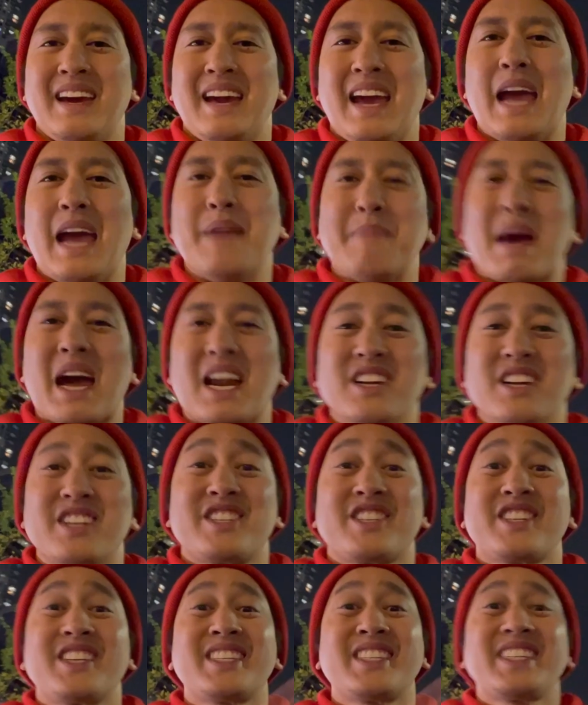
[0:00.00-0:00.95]
and
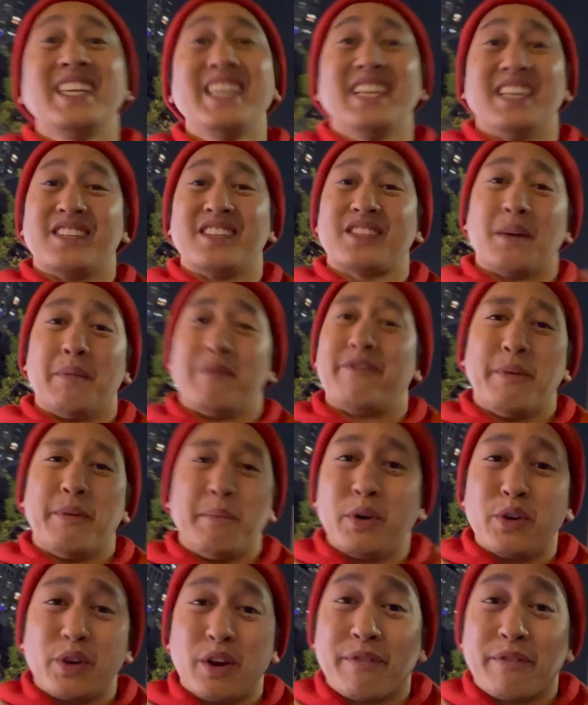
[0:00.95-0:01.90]
managed to see some
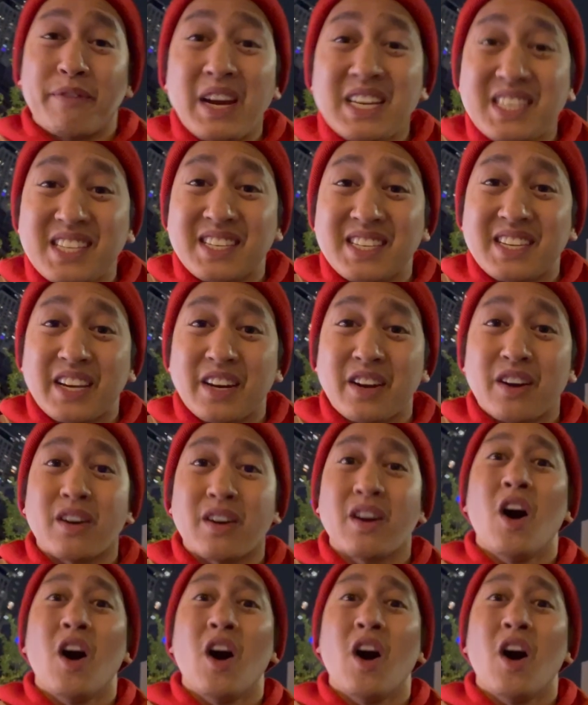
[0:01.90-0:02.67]
familiar faces here